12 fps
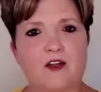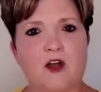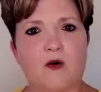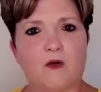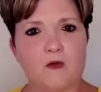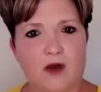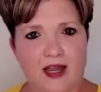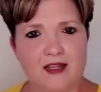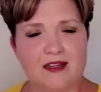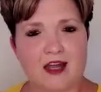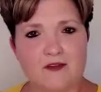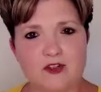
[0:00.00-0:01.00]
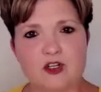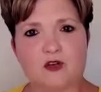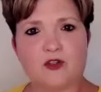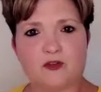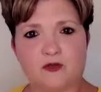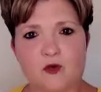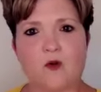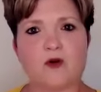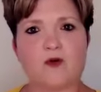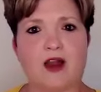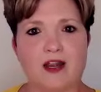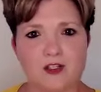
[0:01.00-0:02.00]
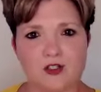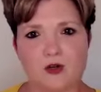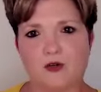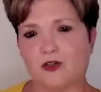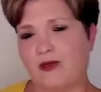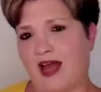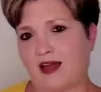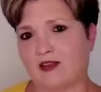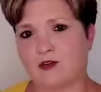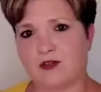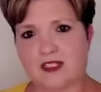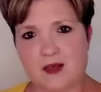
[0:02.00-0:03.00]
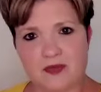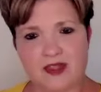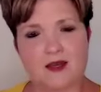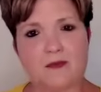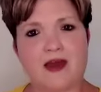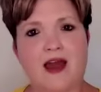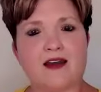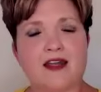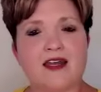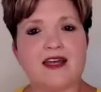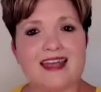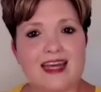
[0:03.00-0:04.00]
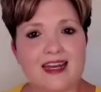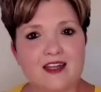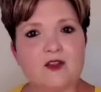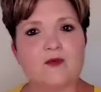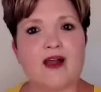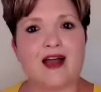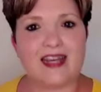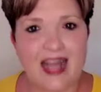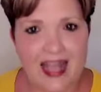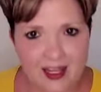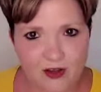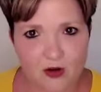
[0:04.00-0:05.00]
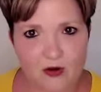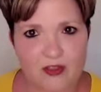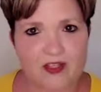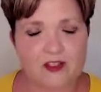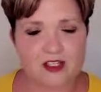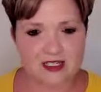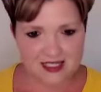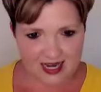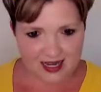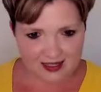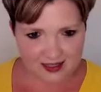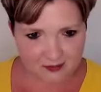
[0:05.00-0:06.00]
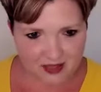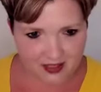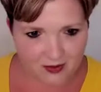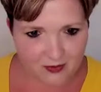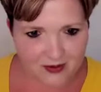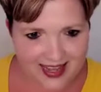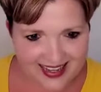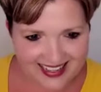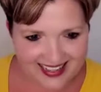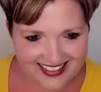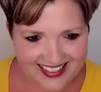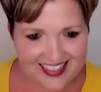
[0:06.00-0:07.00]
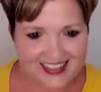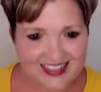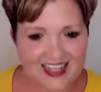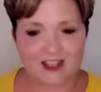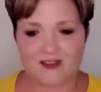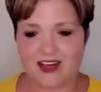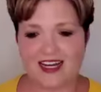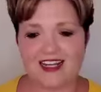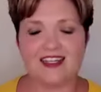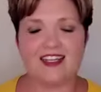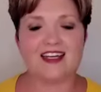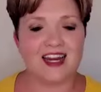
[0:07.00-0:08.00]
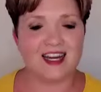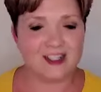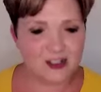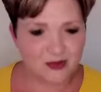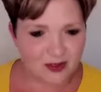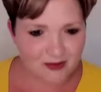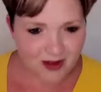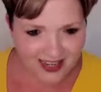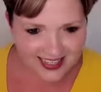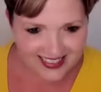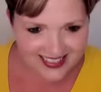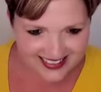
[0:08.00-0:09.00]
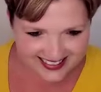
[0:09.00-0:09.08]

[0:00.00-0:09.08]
you know, right, left shoulder forward, right shoulder back. There's something about getting the right angle that she's telling me. Okay. Like you gotta, you gotta do it right.